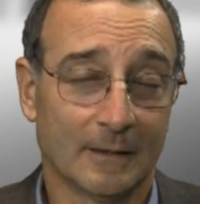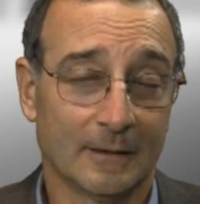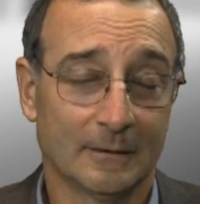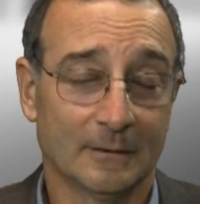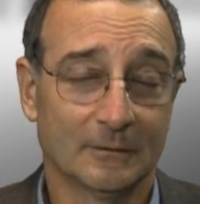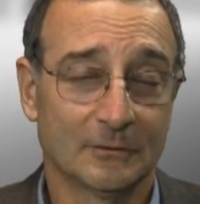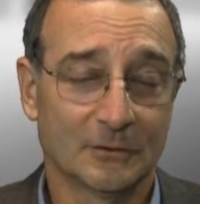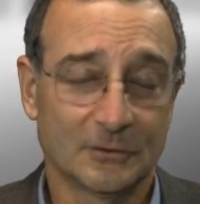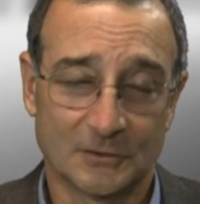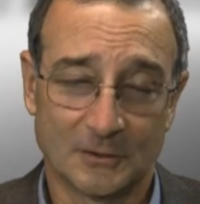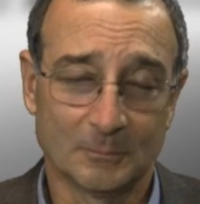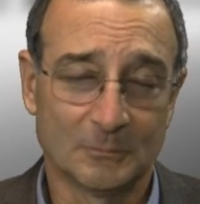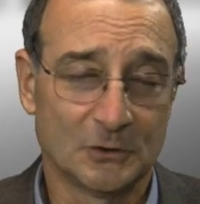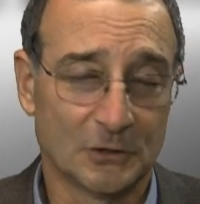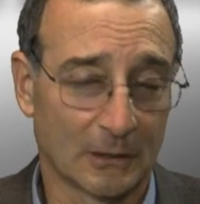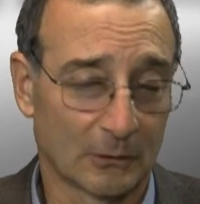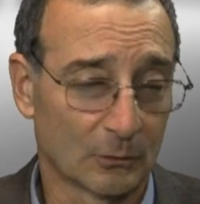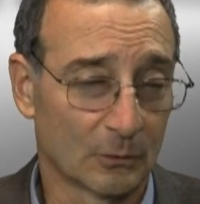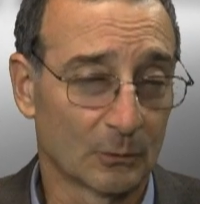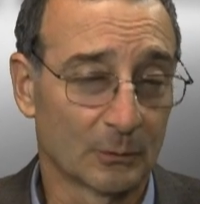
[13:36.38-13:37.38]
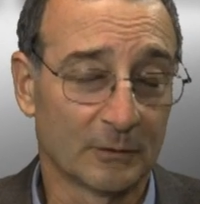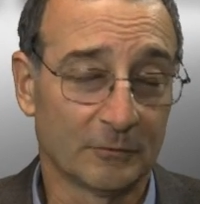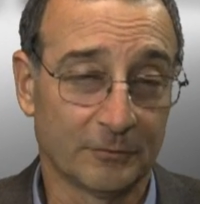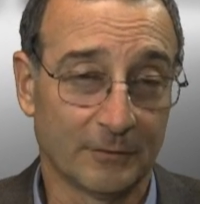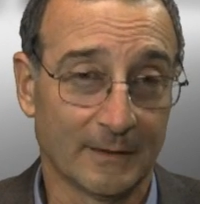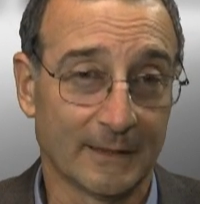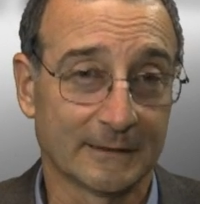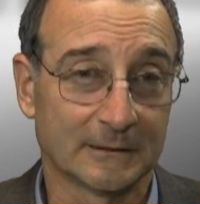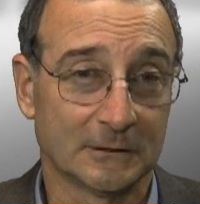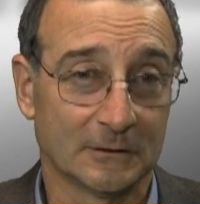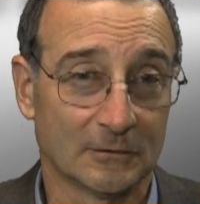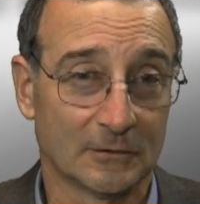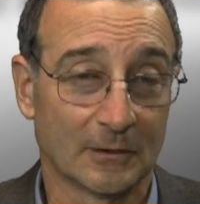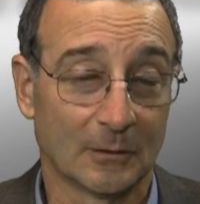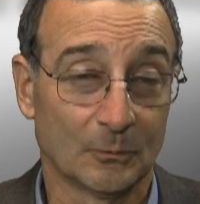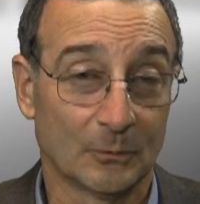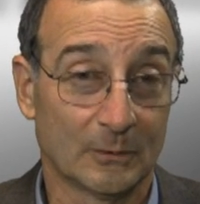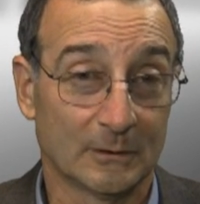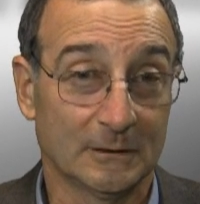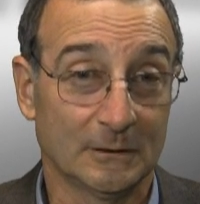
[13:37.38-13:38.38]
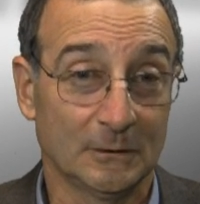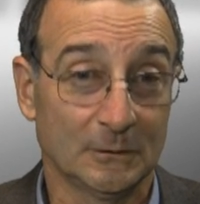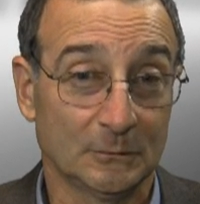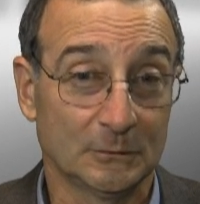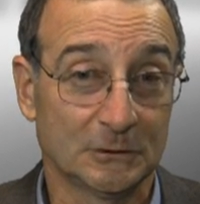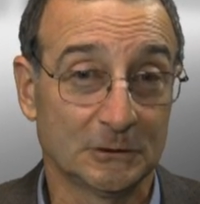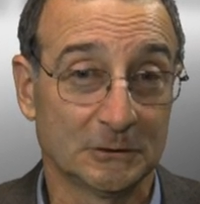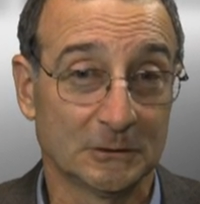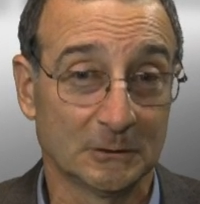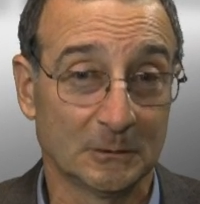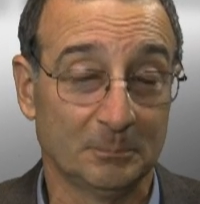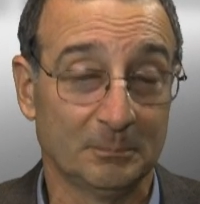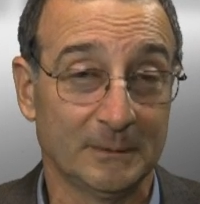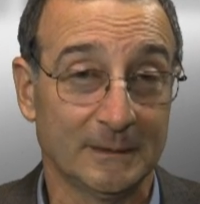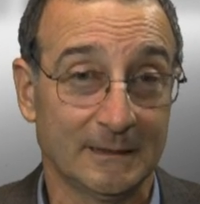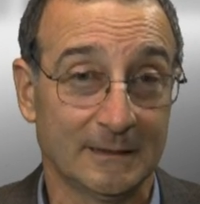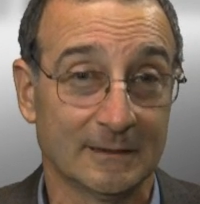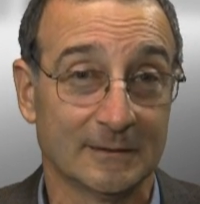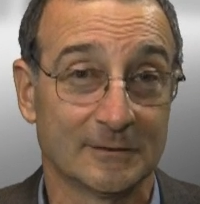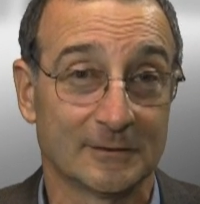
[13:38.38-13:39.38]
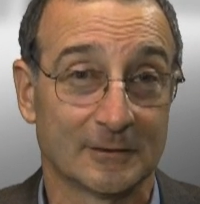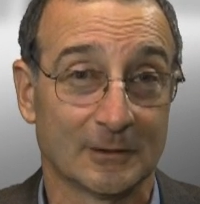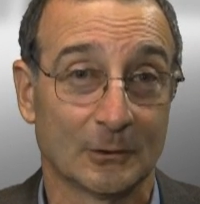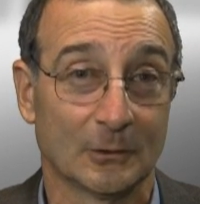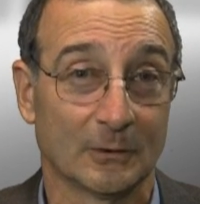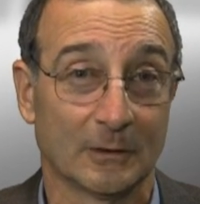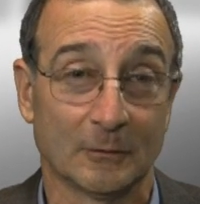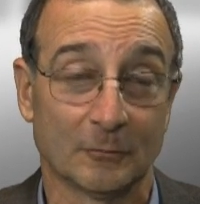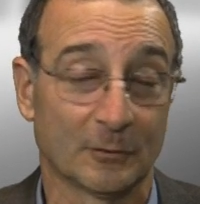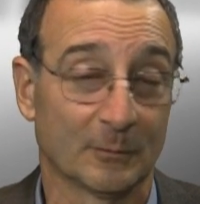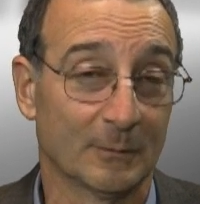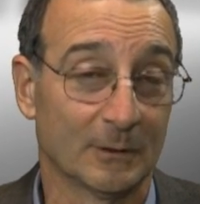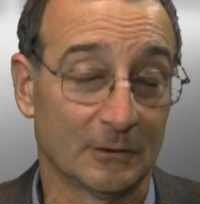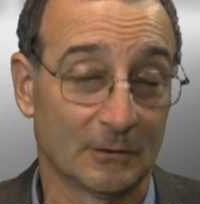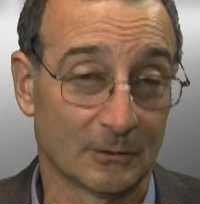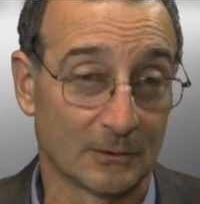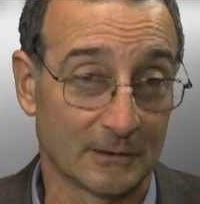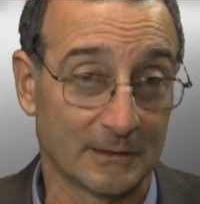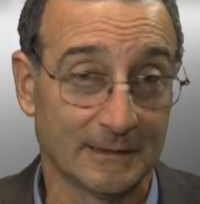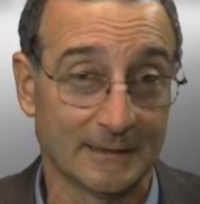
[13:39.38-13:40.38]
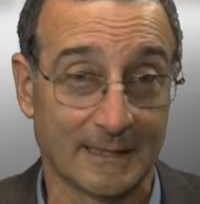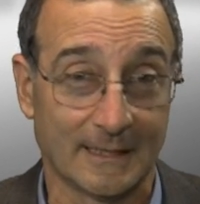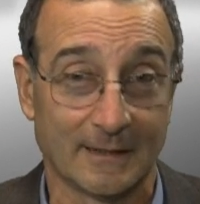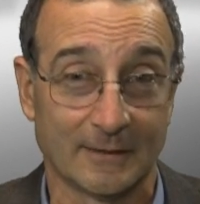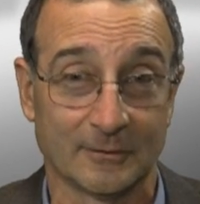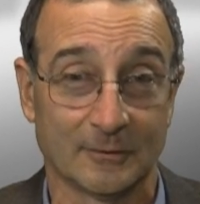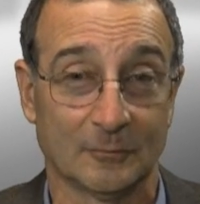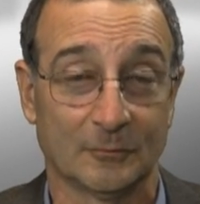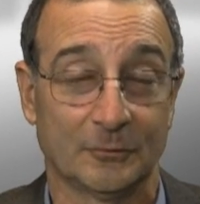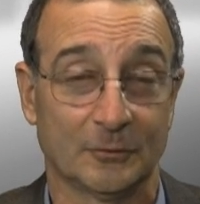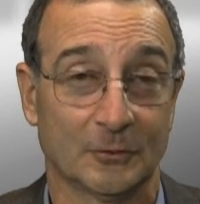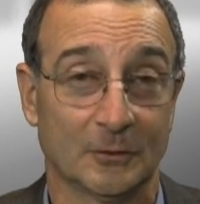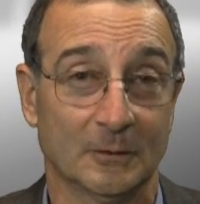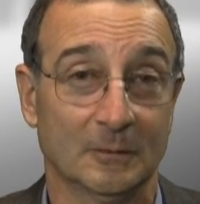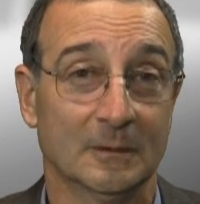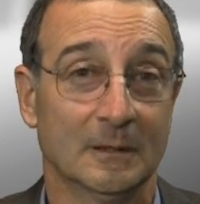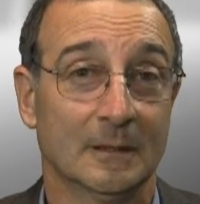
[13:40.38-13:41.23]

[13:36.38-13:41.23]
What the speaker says: Just some general reflections on what you should be considering from a 30,000 foot